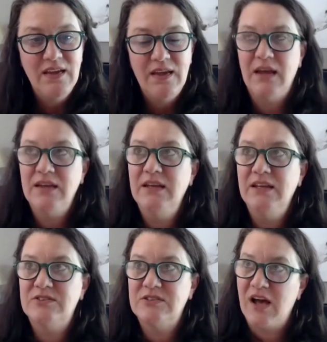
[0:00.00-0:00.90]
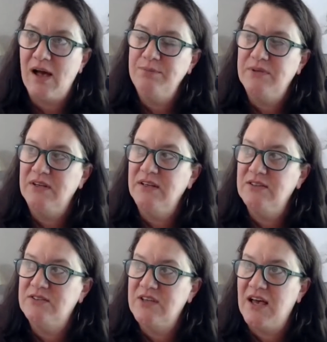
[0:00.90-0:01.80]
And he stopped and he
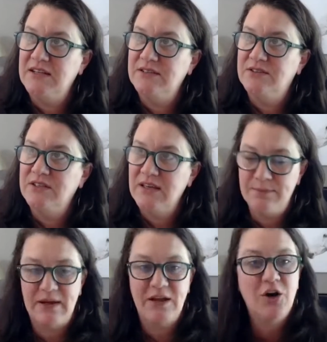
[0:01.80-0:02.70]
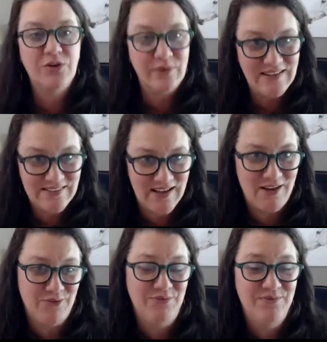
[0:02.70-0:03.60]
said, To get my heart rate down.